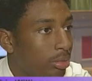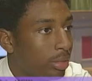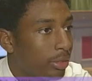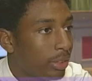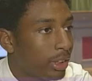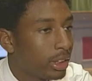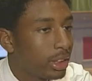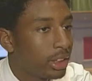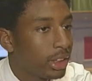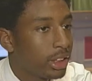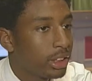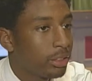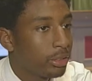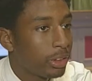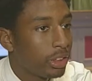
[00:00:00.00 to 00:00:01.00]
Finished the
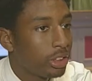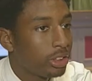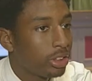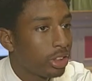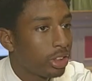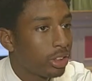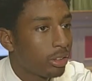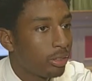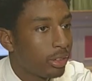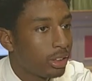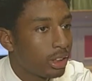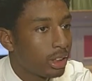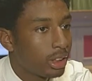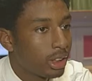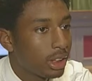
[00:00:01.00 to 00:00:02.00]
season really strong,
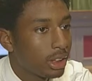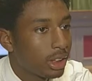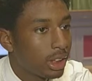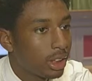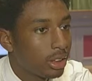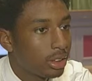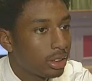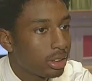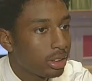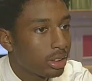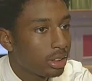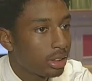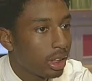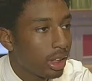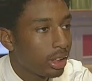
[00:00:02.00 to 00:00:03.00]
15 touchdowns,
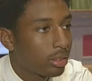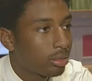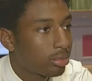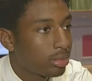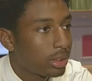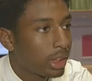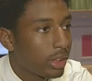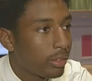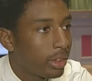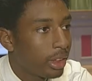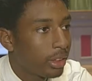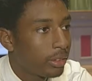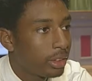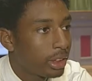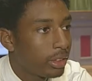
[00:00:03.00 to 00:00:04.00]
like
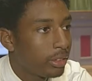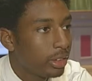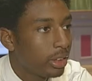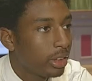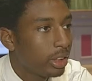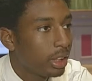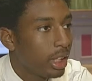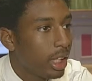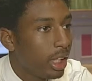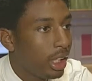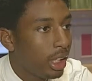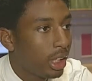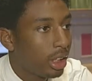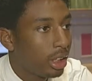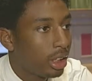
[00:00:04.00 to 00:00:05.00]
700 receiving yards.
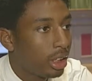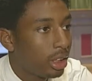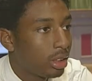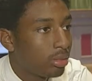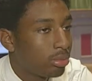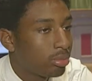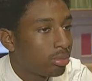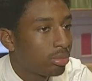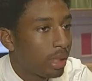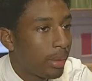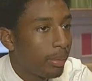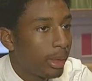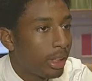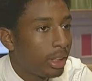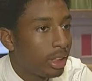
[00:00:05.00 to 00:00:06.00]
And I
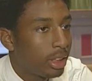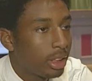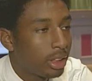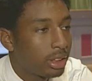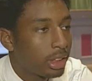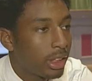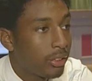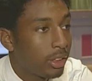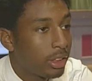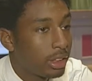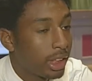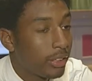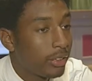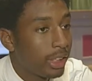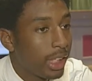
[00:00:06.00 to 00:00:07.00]
made the
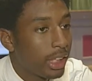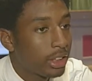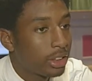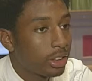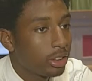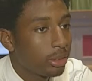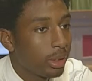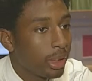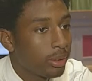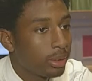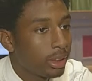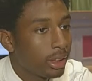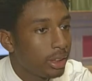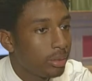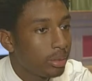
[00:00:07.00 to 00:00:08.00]
7-on-7 national Rams
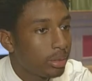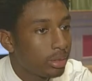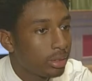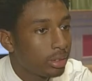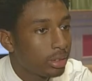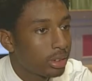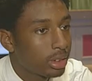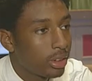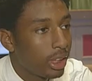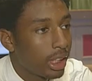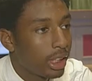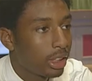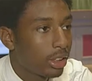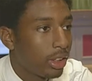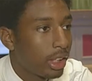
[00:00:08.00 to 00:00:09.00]
team, so I
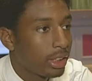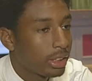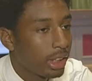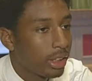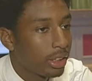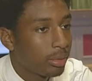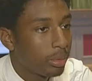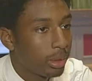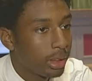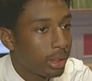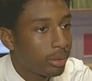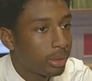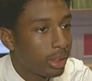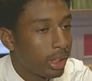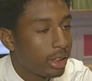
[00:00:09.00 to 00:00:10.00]
got to go out of town with them,
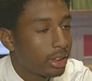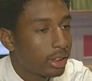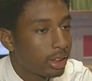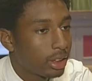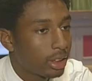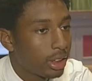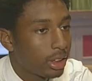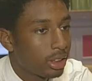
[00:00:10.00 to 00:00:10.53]
so that's a success